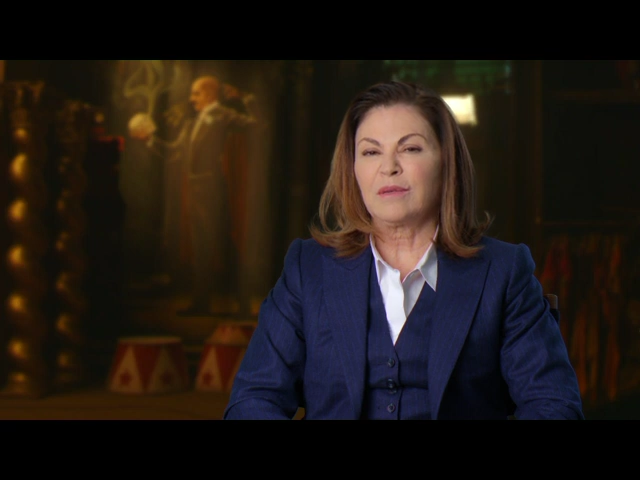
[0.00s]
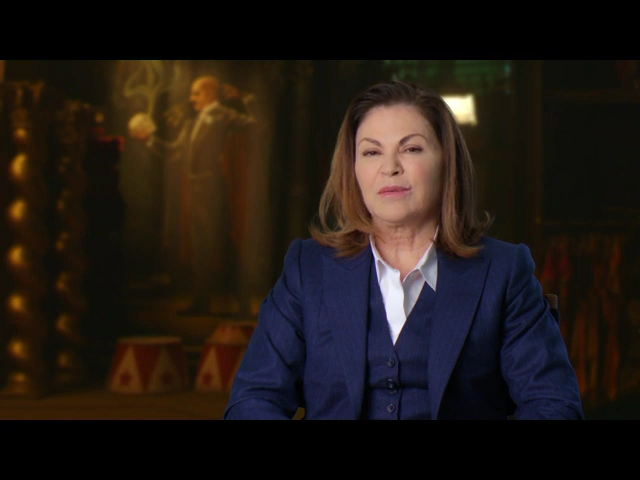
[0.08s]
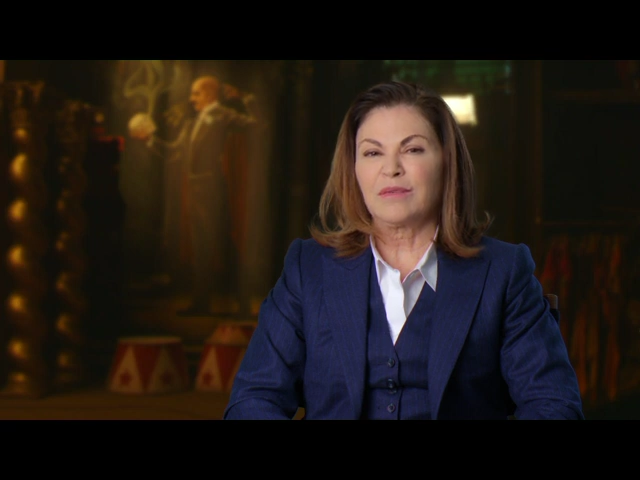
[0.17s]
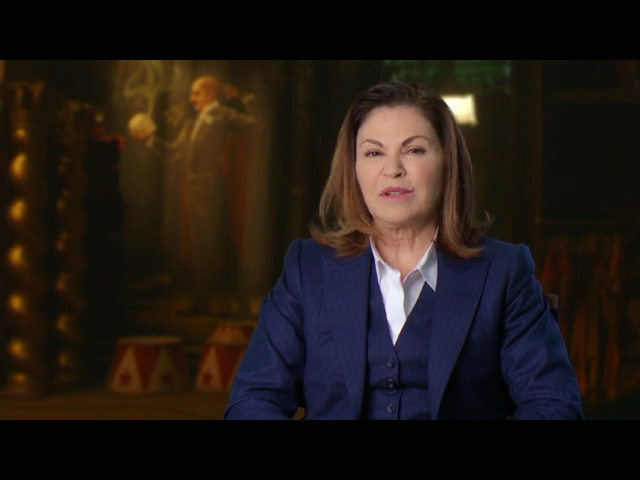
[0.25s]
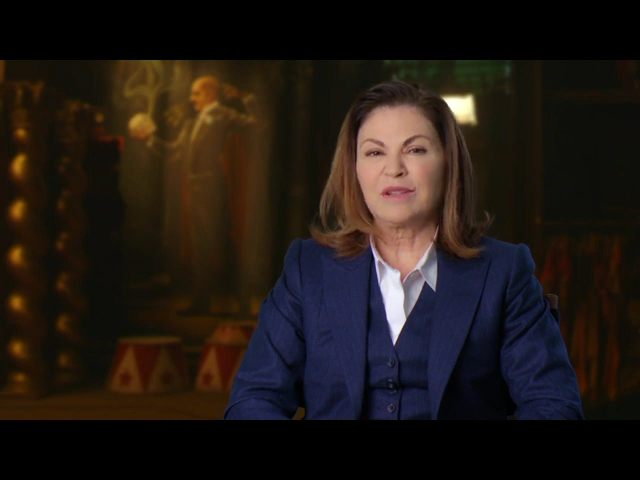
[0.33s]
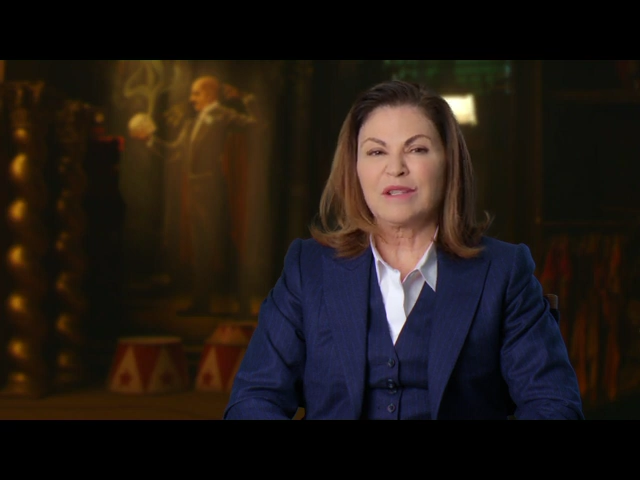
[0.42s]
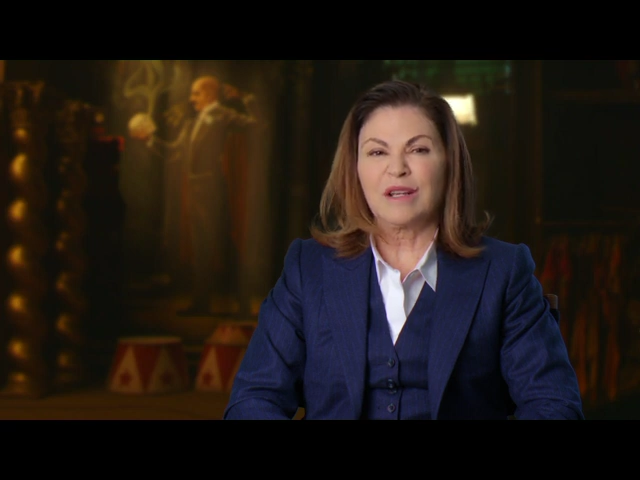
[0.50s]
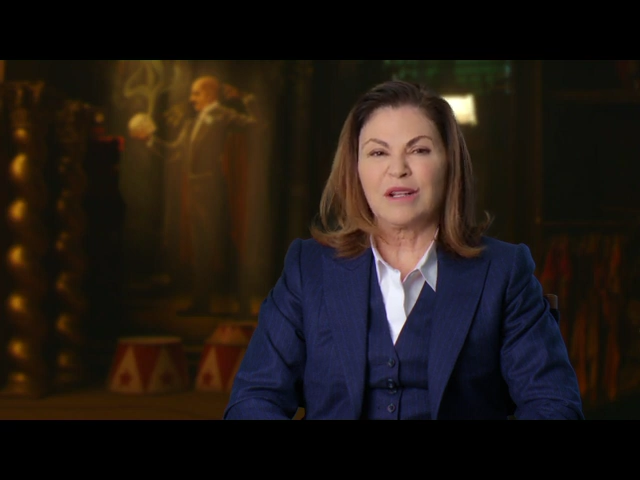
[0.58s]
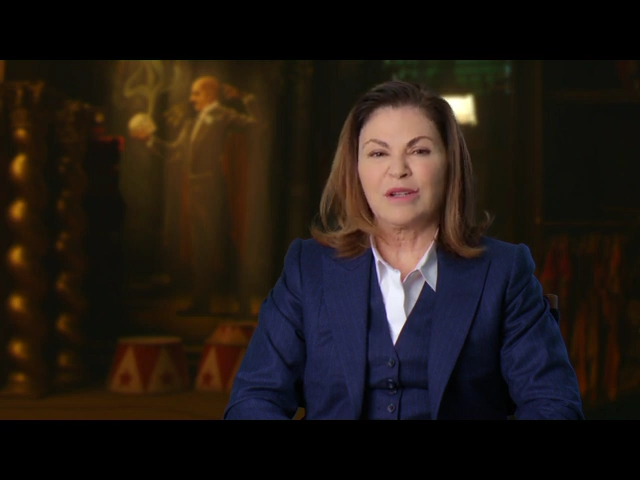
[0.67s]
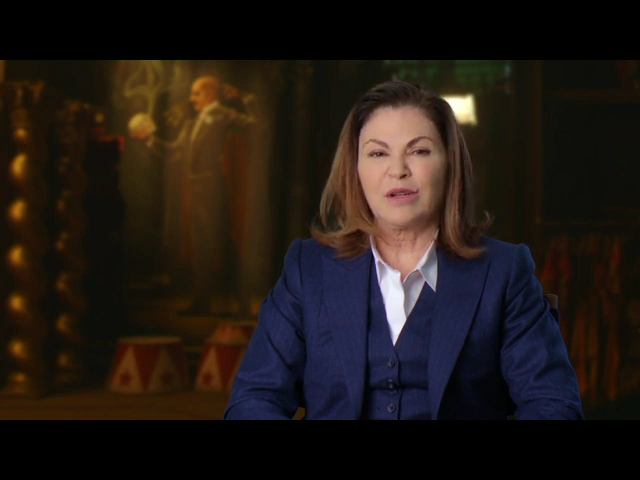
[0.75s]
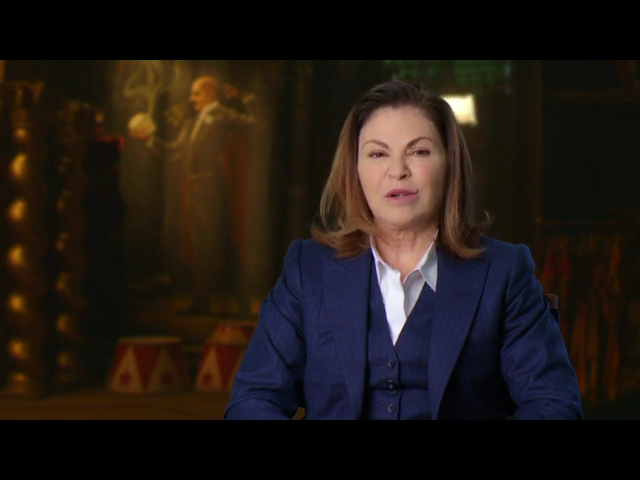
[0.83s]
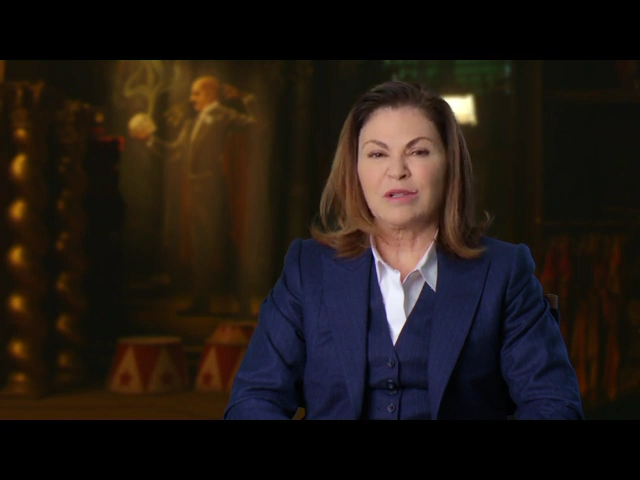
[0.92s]
feels like
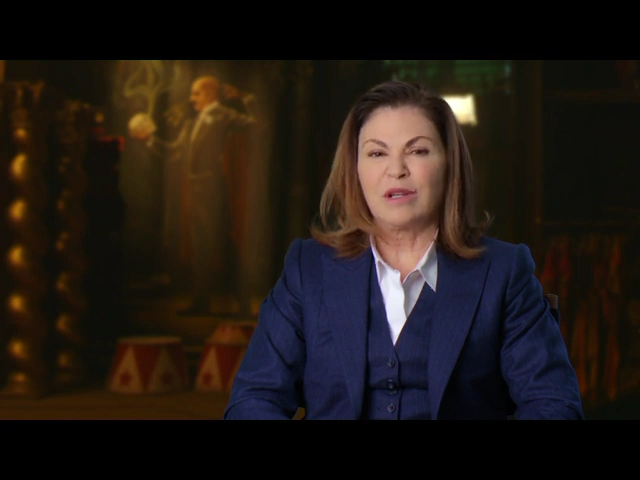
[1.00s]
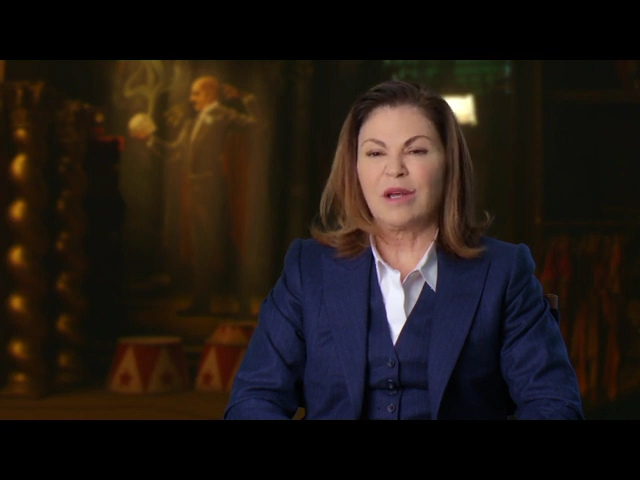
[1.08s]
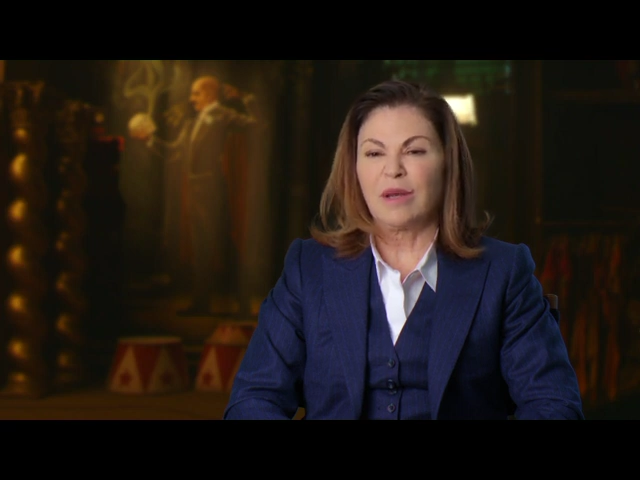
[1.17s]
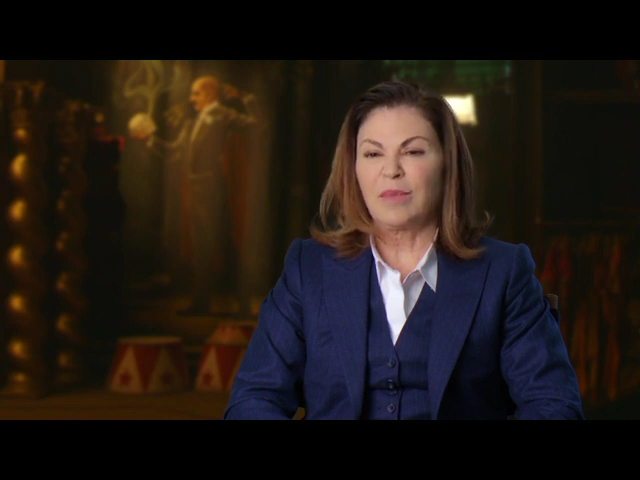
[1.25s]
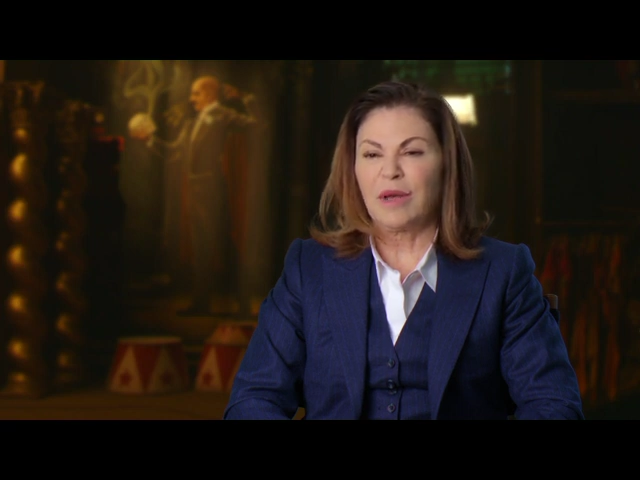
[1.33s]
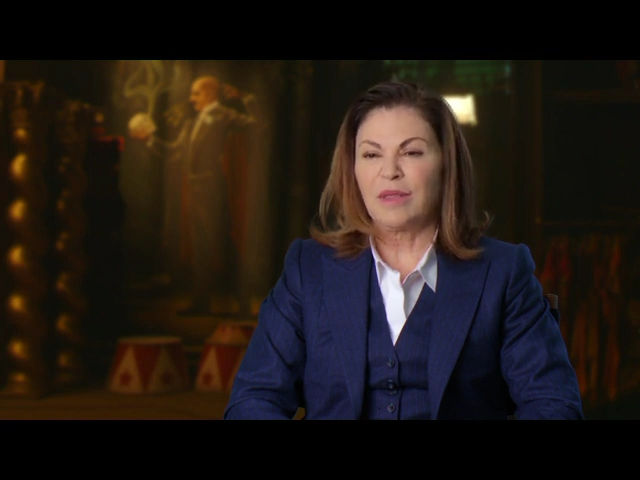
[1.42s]
a long time.